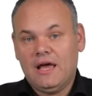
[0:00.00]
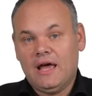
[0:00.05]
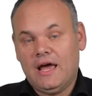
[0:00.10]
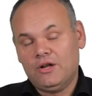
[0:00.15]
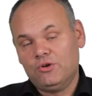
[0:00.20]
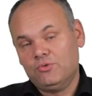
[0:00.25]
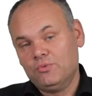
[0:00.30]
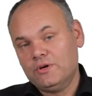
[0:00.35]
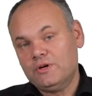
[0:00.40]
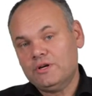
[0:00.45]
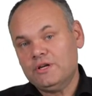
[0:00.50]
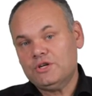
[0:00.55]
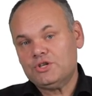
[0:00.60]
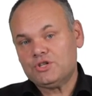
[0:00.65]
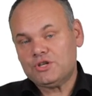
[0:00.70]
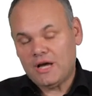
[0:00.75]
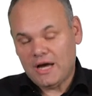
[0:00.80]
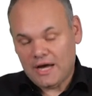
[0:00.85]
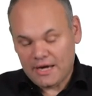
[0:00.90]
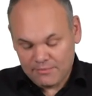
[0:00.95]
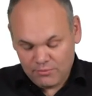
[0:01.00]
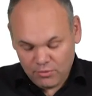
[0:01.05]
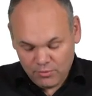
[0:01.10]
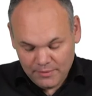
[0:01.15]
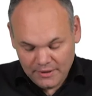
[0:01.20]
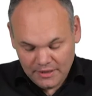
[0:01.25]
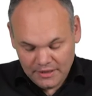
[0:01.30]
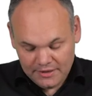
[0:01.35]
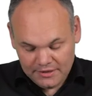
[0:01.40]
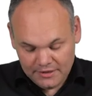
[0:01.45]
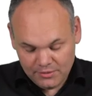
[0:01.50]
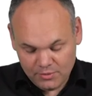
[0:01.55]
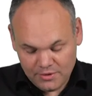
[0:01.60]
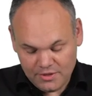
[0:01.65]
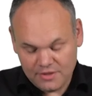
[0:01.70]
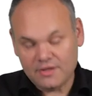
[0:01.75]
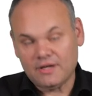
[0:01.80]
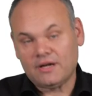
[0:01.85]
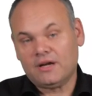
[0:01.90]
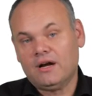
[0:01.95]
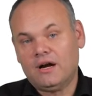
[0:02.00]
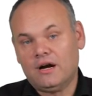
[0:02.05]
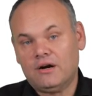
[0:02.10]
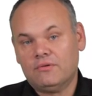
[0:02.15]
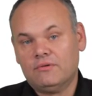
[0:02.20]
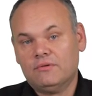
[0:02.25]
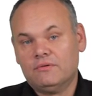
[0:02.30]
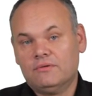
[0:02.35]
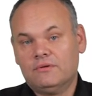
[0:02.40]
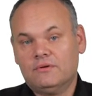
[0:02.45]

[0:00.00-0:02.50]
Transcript: and we reached a high mobility with the car.